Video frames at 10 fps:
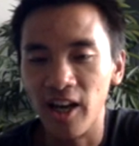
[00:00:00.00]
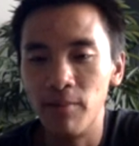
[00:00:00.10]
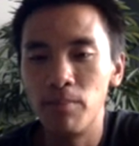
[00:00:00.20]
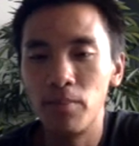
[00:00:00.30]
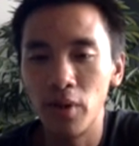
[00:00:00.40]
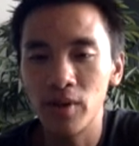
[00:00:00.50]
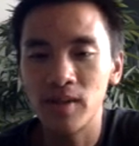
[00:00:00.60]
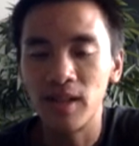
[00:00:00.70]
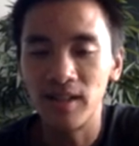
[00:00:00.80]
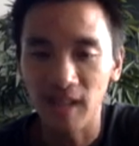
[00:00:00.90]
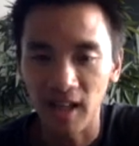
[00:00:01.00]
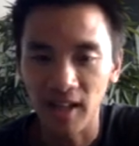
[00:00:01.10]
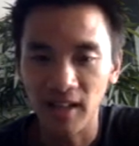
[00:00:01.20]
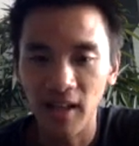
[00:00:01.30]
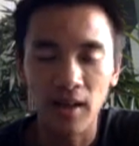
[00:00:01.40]
m plus delta
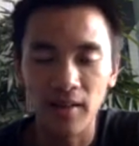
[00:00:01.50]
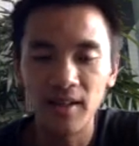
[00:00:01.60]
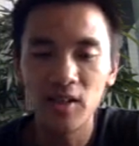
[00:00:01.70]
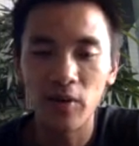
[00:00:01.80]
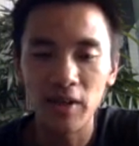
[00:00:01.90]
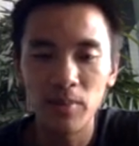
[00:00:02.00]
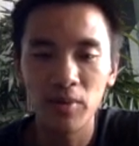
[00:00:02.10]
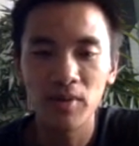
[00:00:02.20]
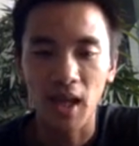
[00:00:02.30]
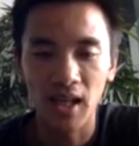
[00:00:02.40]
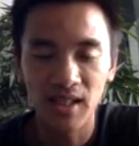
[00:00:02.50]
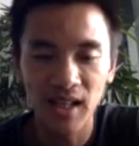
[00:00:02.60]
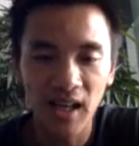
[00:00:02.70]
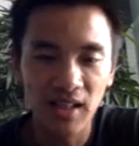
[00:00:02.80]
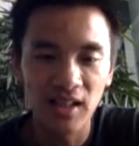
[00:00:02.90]
n, and this corresponds
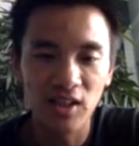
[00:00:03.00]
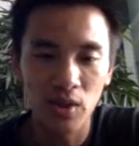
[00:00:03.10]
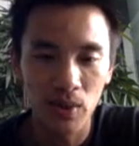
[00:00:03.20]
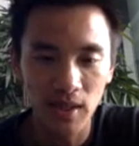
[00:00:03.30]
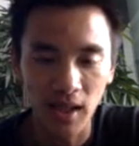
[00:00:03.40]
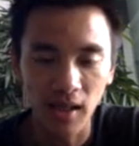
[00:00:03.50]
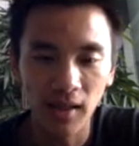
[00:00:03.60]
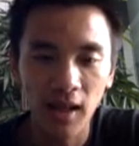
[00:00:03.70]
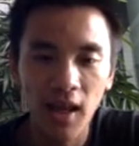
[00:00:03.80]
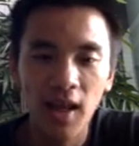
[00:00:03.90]
exactly to saying